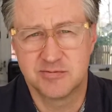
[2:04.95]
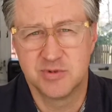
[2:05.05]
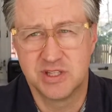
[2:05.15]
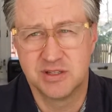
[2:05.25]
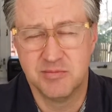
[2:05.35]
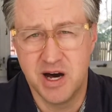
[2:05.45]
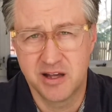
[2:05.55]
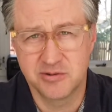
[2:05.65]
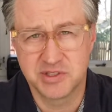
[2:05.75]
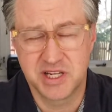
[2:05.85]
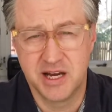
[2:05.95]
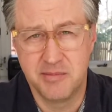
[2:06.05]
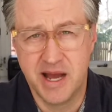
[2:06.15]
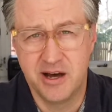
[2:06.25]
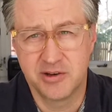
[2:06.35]
when the models
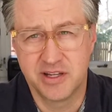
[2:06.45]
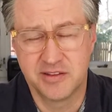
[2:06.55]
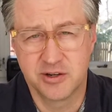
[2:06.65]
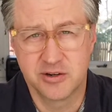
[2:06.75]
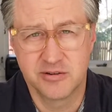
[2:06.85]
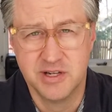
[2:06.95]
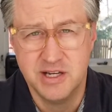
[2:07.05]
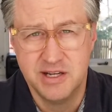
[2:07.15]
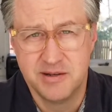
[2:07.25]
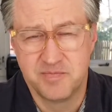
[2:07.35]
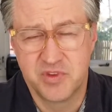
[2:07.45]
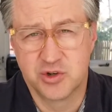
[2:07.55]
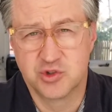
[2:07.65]
come out and they're